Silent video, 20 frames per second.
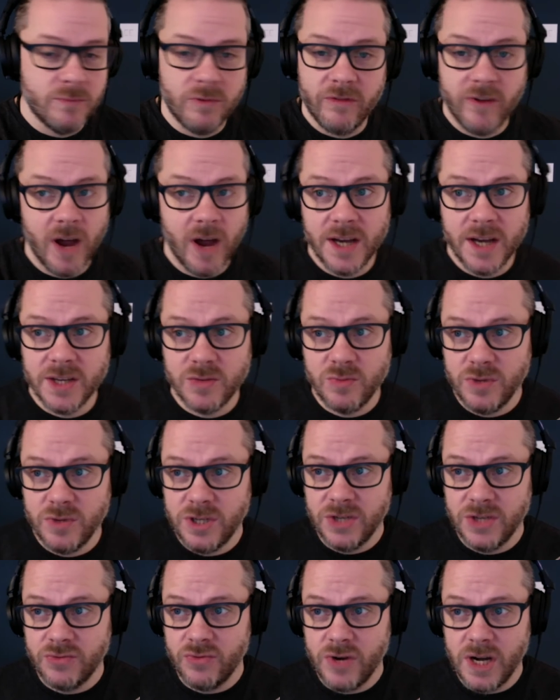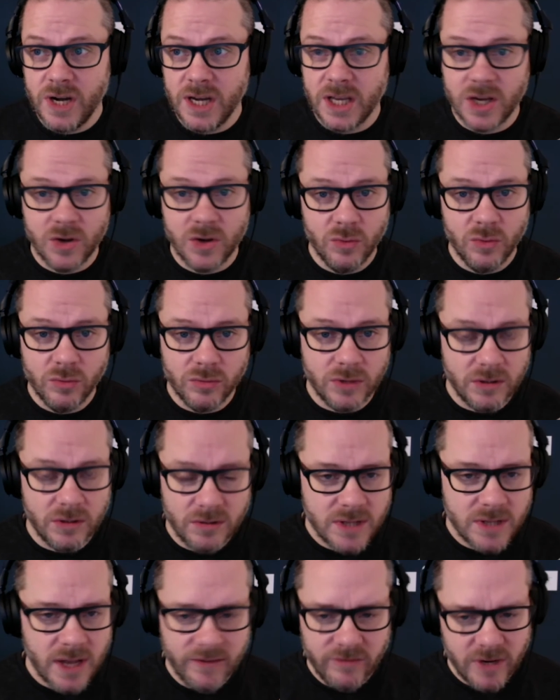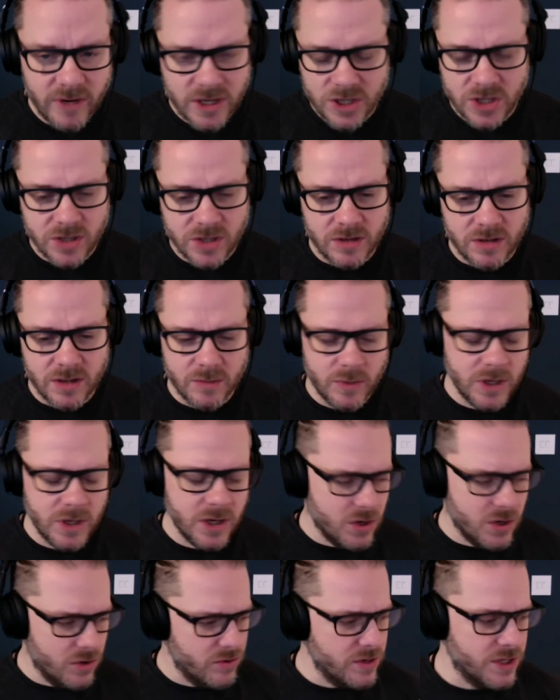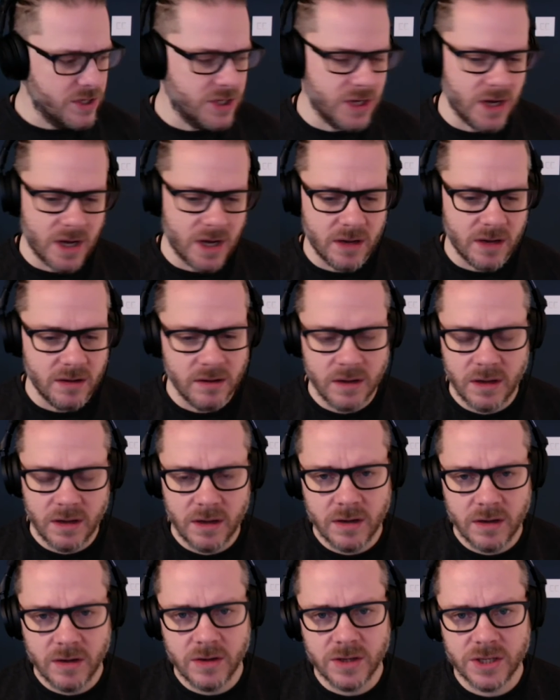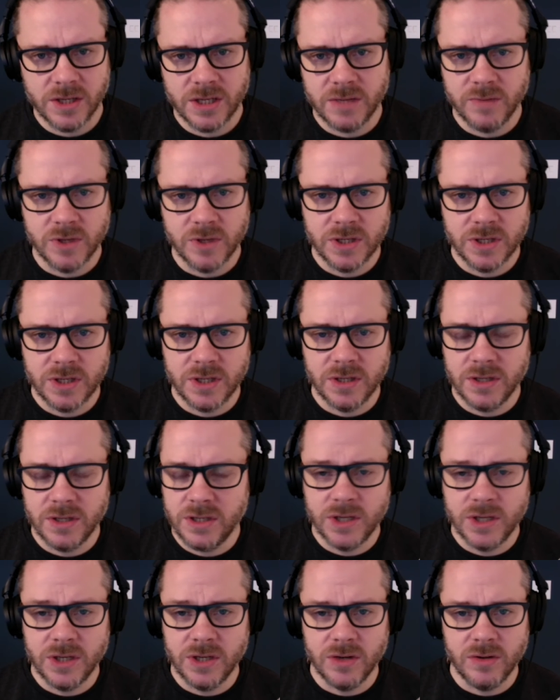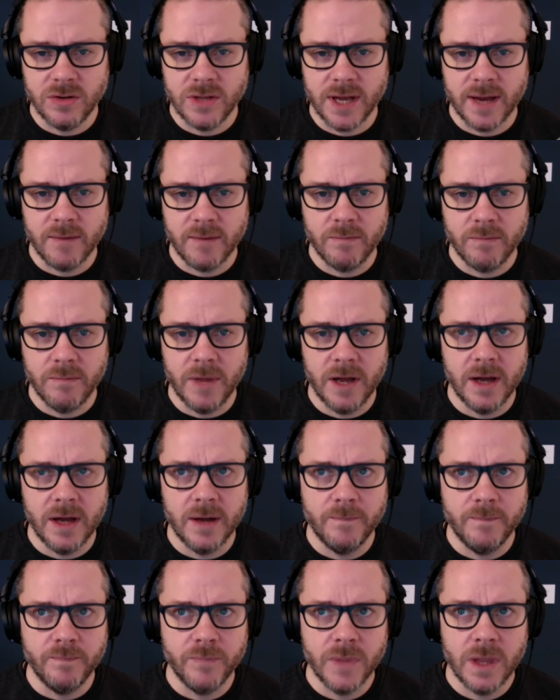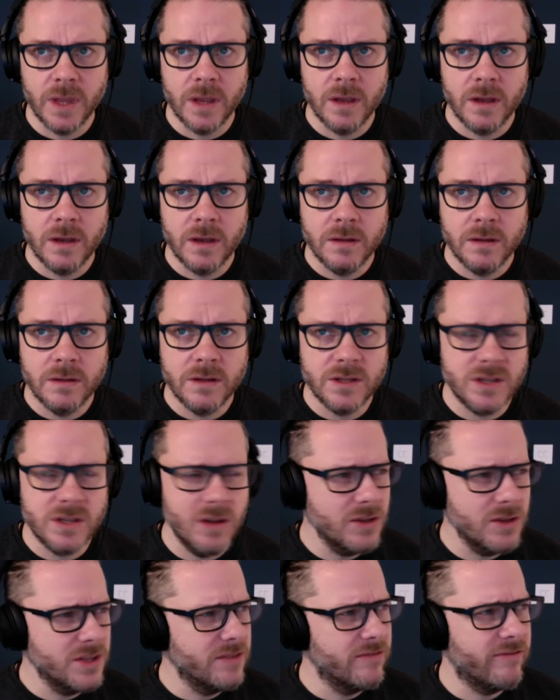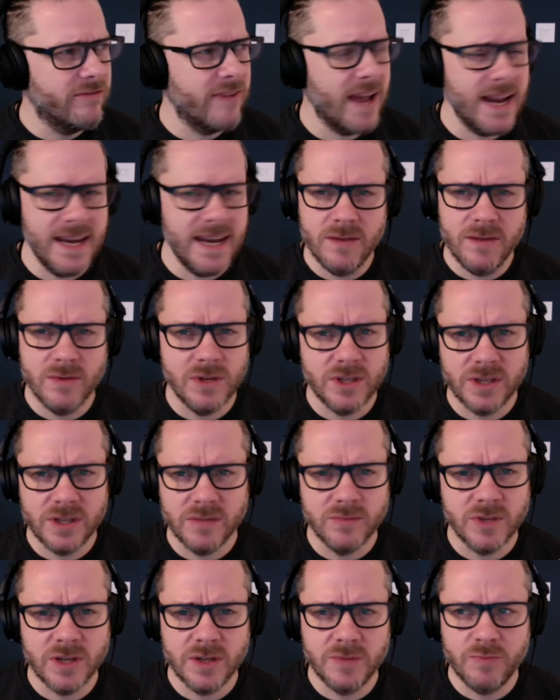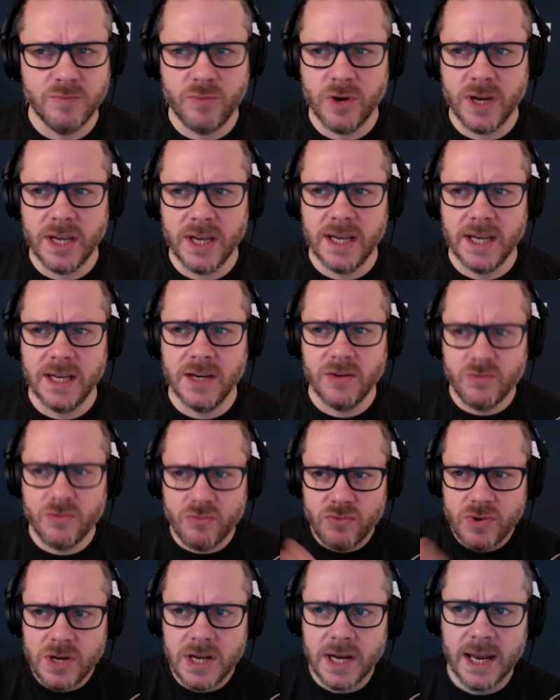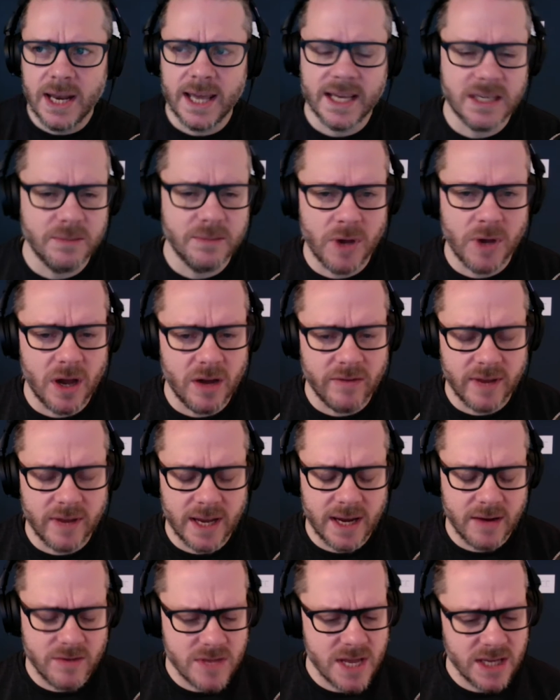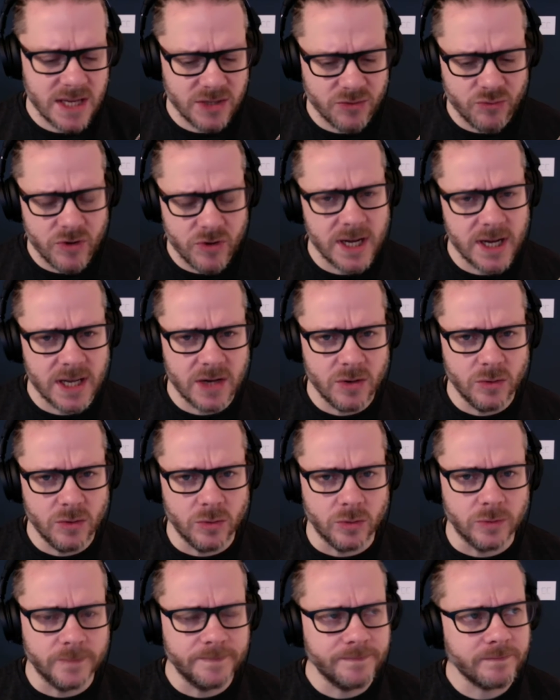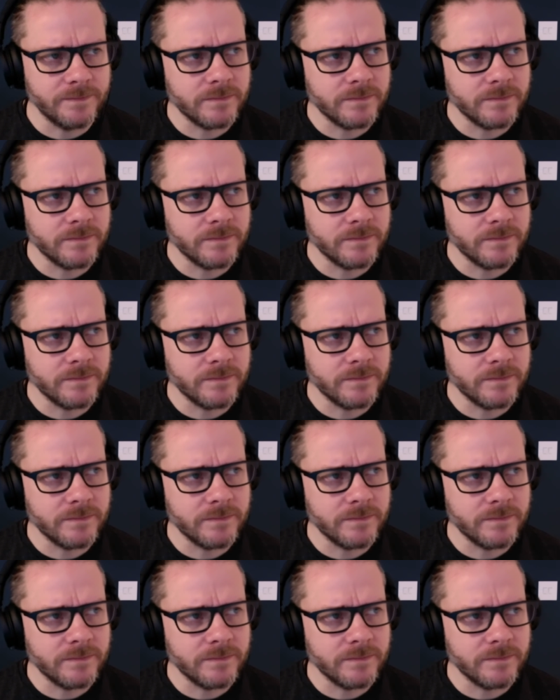providers, which is really cool. You definitely should do that. We encourage our customers to do that. There's lots of value in sometimes bringing in a real expert over here, and that's really cool.